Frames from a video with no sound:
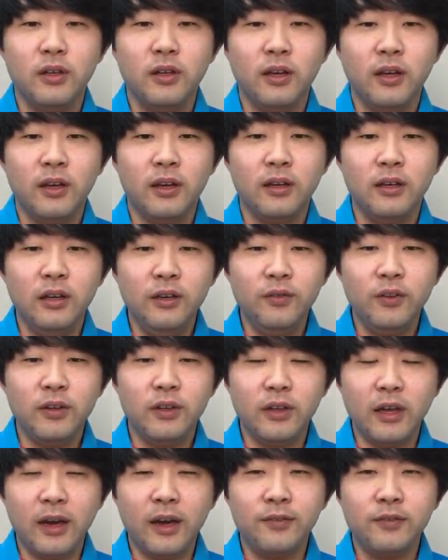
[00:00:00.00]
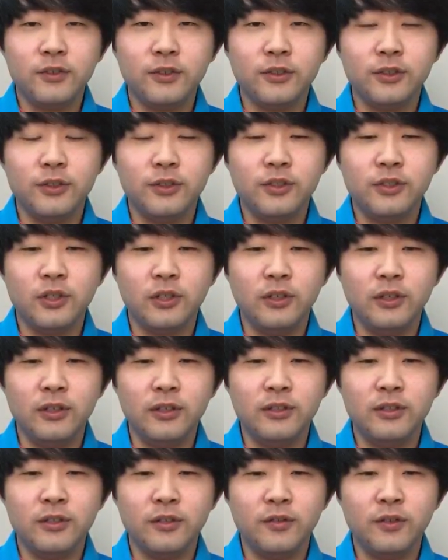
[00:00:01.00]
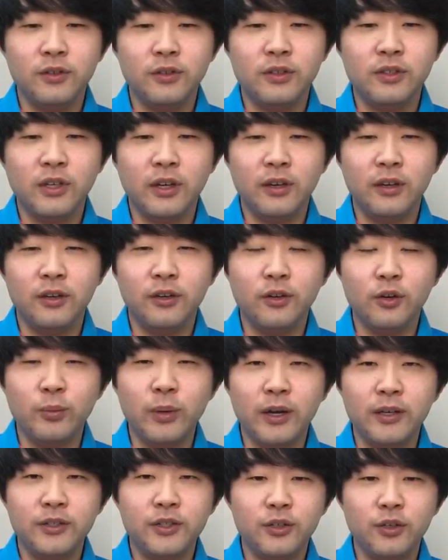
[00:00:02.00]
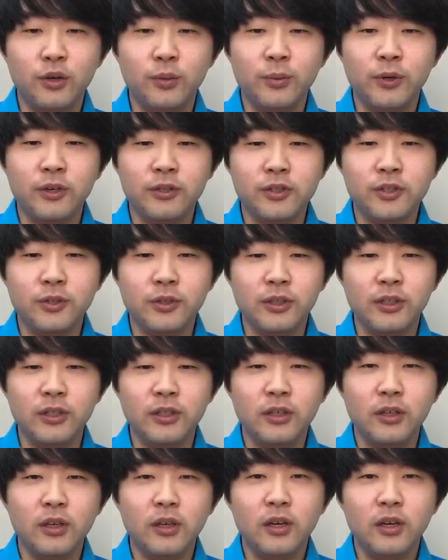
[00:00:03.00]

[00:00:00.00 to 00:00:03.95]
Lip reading: And even after your studies, if you're deciding to go back to your home country,